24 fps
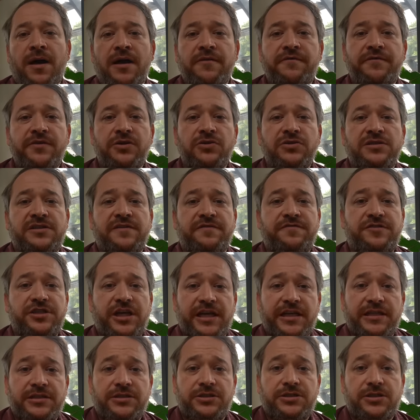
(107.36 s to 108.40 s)
my views have
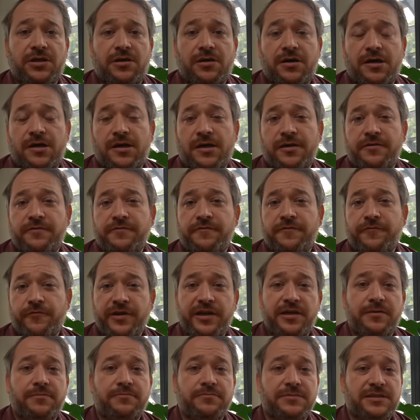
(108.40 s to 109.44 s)
changed on
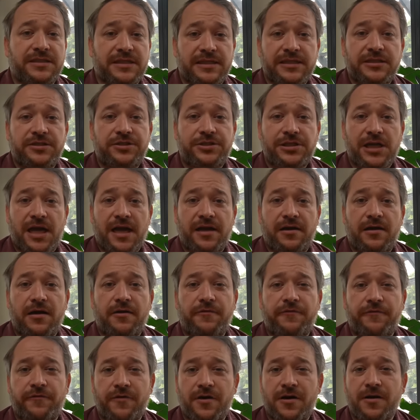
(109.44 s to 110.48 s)
freedoms in
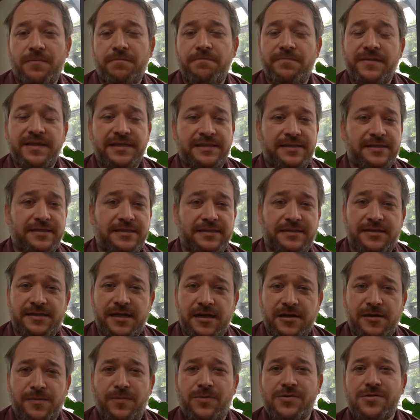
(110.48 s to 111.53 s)
China, from this is a
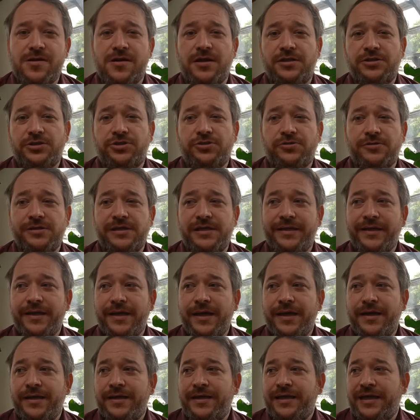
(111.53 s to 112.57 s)
terrible country
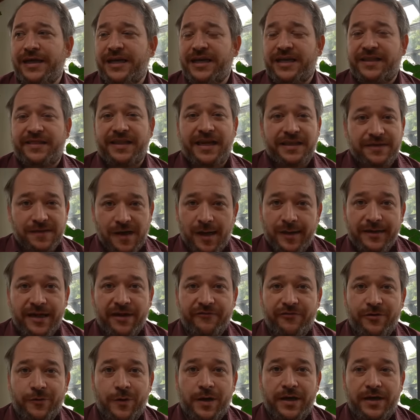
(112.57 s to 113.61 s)
and they lock
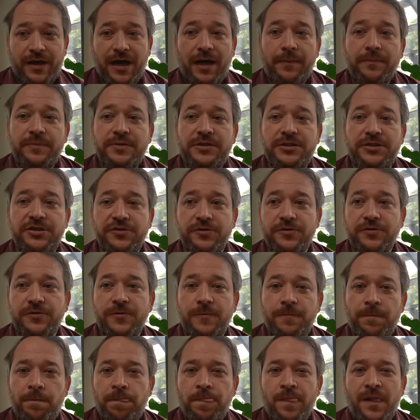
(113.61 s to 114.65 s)
everyone up,
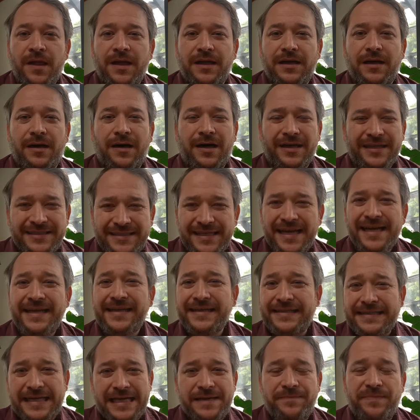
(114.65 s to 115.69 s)
to on a
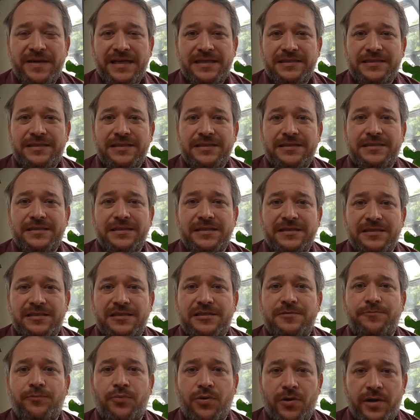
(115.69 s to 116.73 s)
day-to-day basis,
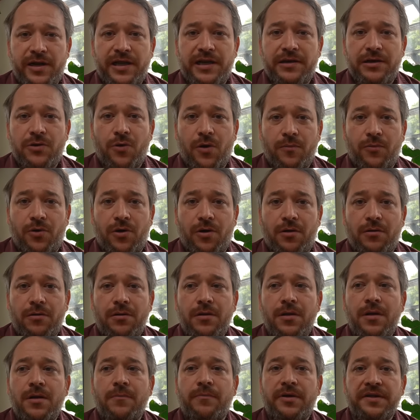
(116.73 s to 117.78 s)
it's pretty normal.
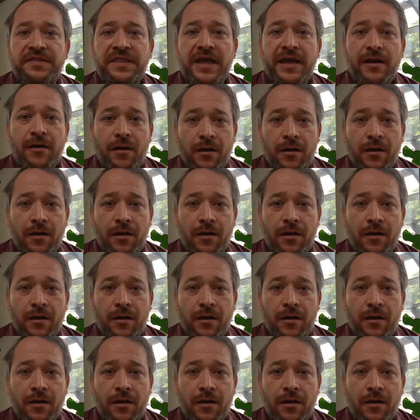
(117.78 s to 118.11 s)
But they